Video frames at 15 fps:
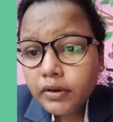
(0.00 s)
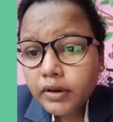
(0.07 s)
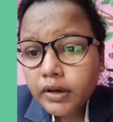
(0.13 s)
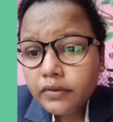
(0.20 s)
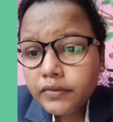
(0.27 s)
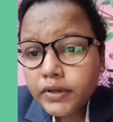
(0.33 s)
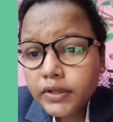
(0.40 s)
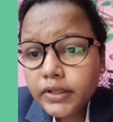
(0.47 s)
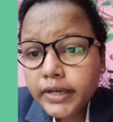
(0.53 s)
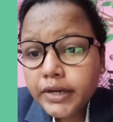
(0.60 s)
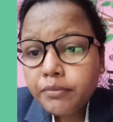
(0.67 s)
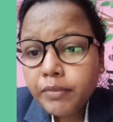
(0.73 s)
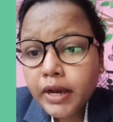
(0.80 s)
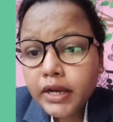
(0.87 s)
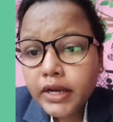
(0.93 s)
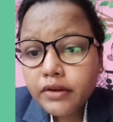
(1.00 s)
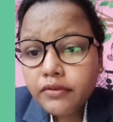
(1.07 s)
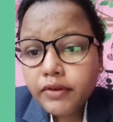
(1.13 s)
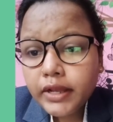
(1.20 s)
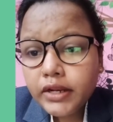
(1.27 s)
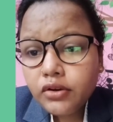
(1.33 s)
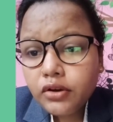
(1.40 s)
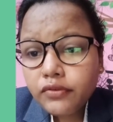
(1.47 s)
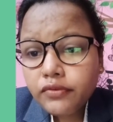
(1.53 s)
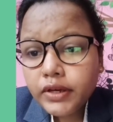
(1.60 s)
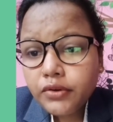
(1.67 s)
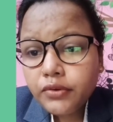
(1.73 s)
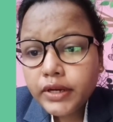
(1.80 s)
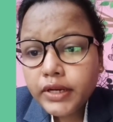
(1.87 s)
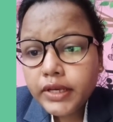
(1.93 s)
After that, market value of
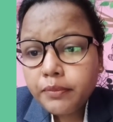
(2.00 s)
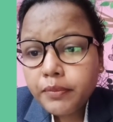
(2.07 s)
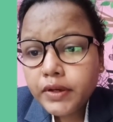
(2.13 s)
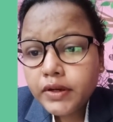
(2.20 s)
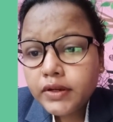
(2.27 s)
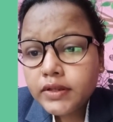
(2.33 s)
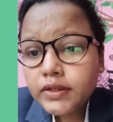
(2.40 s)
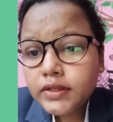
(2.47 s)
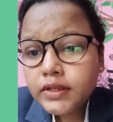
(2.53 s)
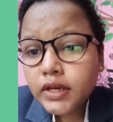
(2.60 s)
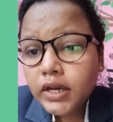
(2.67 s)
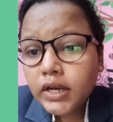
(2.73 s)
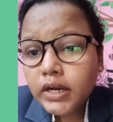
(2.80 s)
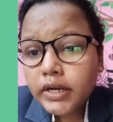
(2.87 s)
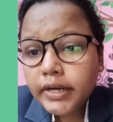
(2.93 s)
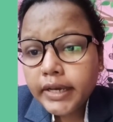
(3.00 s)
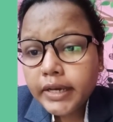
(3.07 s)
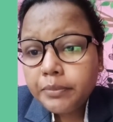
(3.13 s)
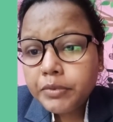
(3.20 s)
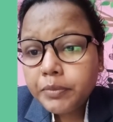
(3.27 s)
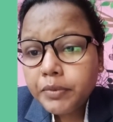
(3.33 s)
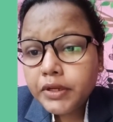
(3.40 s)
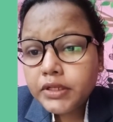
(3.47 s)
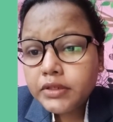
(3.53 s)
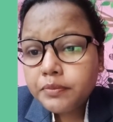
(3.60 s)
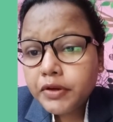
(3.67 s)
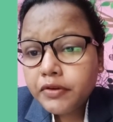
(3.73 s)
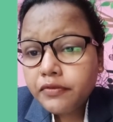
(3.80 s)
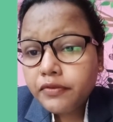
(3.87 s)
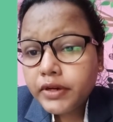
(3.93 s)
equity plus debt plus
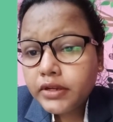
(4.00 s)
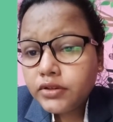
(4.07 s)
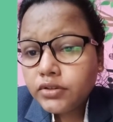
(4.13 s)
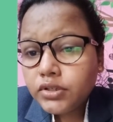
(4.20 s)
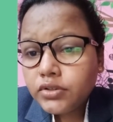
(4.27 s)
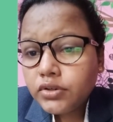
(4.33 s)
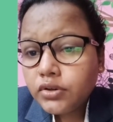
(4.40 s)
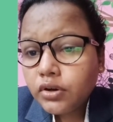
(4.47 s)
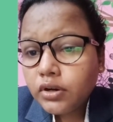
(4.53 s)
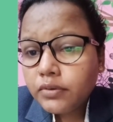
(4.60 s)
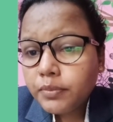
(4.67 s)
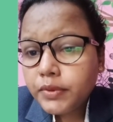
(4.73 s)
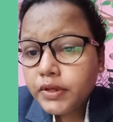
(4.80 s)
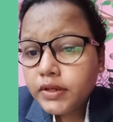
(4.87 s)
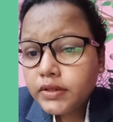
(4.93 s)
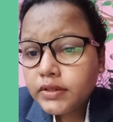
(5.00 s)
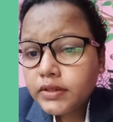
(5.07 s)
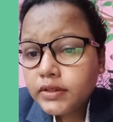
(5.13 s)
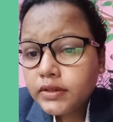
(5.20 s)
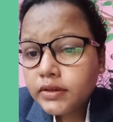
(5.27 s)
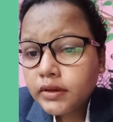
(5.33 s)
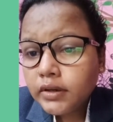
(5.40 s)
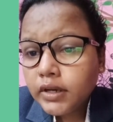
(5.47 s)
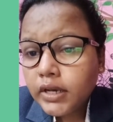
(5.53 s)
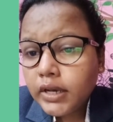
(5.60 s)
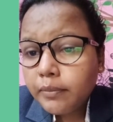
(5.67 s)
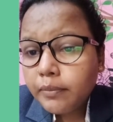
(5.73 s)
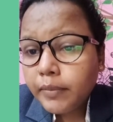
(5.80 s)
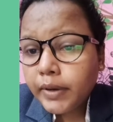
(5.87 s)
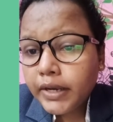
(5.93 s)
preference stock plus
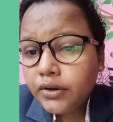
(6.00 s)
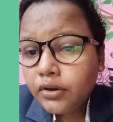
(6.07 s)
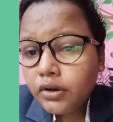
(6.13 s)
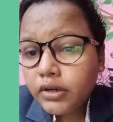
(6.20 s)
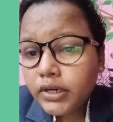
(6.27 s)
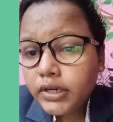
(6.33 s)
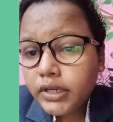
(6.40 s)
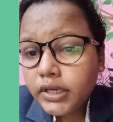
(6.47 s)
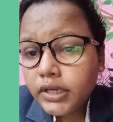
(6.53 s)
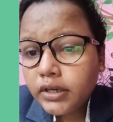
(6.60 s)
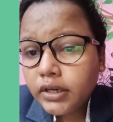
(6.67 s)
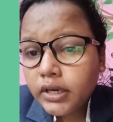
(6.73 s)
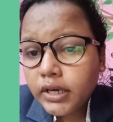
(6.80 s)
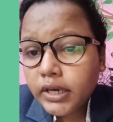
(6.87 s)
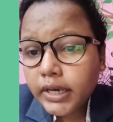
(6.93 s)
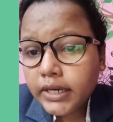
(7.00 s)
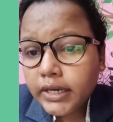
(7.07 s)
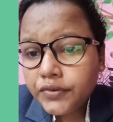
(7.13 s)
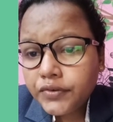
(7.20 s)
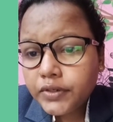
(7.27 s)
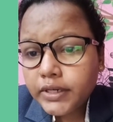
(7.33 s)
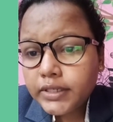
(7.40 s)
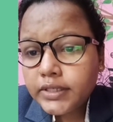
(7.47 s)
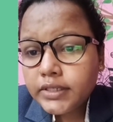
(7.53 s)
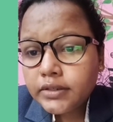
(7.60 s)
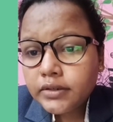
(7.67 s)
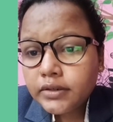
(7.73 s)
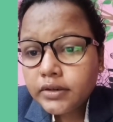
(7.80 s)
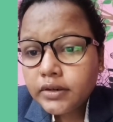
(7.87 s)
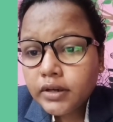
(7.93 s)
minority
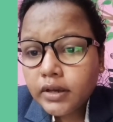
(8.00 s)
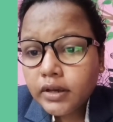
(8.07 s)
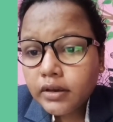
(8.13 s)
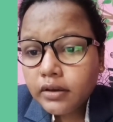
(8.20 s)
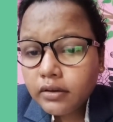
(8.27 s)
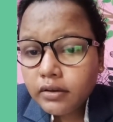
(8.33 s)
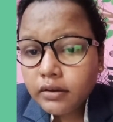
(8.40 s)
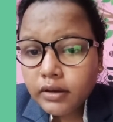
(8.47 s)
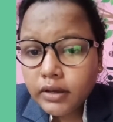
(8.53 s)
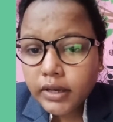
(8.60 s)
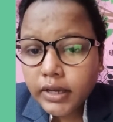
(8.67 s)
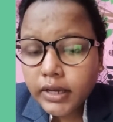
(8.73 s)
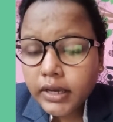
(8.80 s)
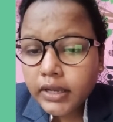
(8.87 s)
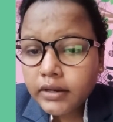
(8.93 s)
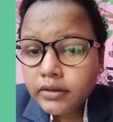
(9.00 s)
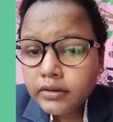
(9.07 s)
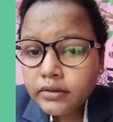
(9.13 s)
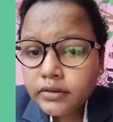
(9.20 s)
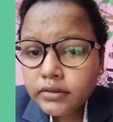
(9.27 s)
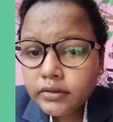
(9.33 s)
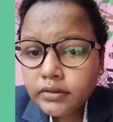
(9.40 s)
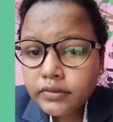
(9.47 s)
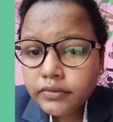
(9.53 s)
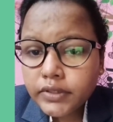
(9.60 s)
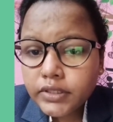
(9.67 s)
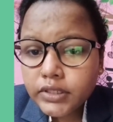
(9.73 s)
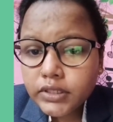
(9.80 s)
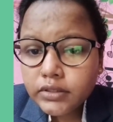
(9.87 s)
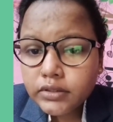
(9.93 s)
interest, and
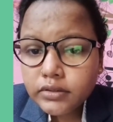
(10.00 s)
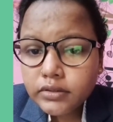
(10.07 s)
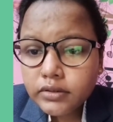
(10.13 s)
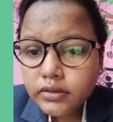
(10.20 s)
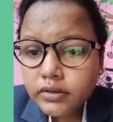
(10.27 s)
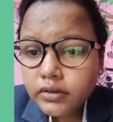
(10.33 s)
which is